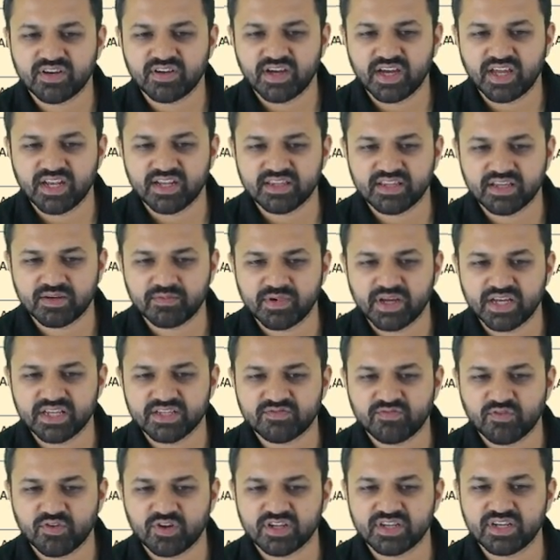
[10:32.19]
another
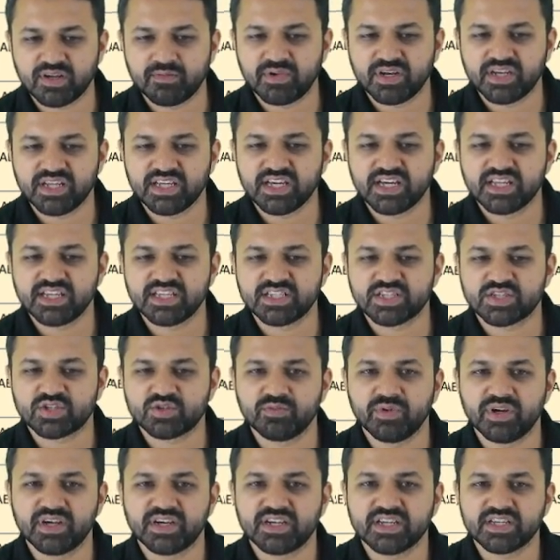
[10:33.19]
branch for double E and
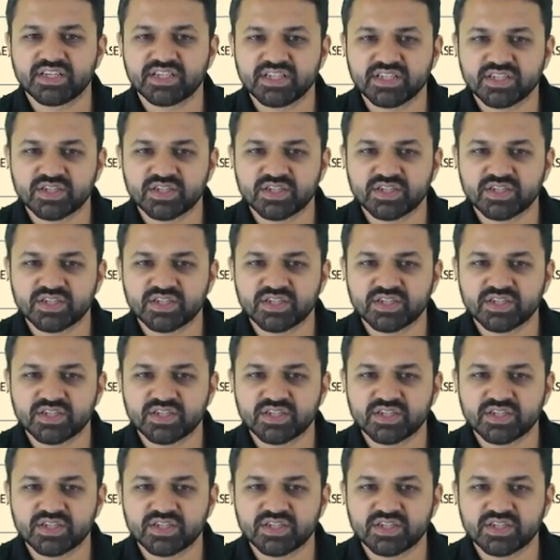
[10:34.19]
instrumentation